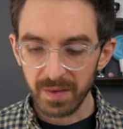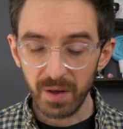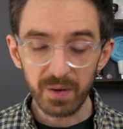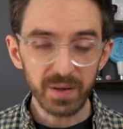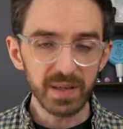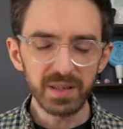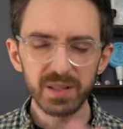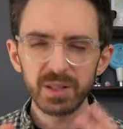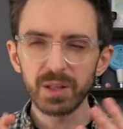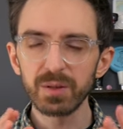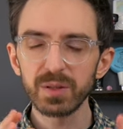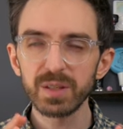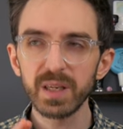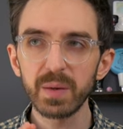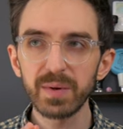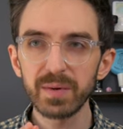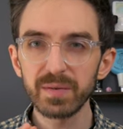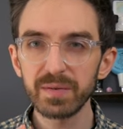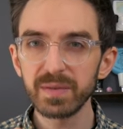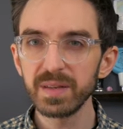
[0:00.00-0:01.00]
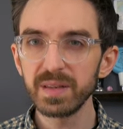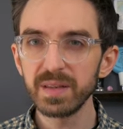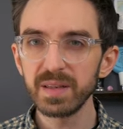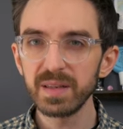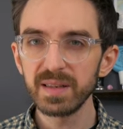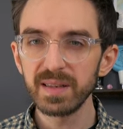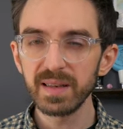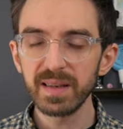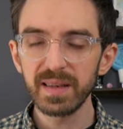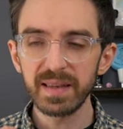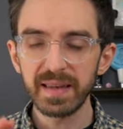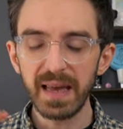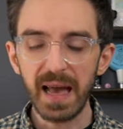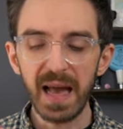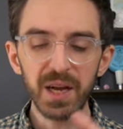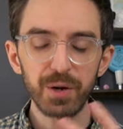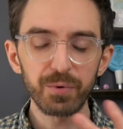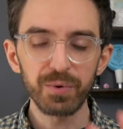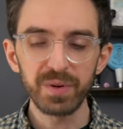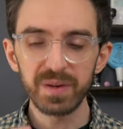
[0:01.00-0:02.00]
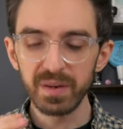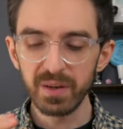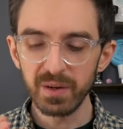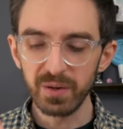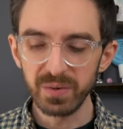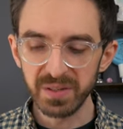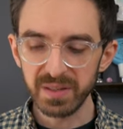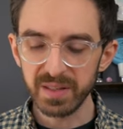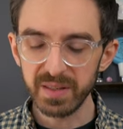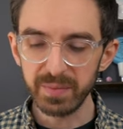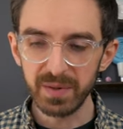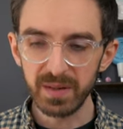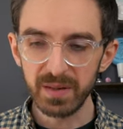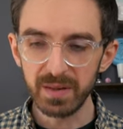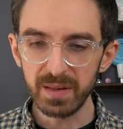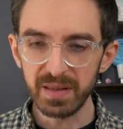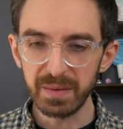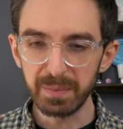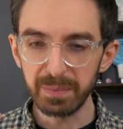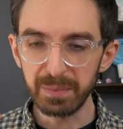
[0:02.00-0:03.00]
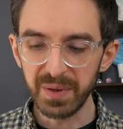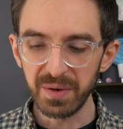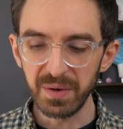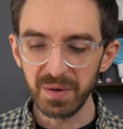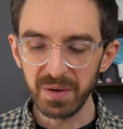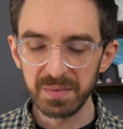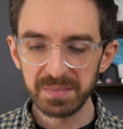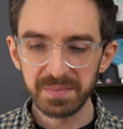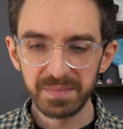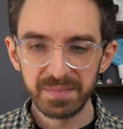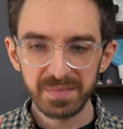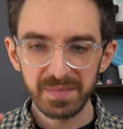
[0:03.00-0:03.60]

Okay, so some of the like acrid notes, some of the like bitter,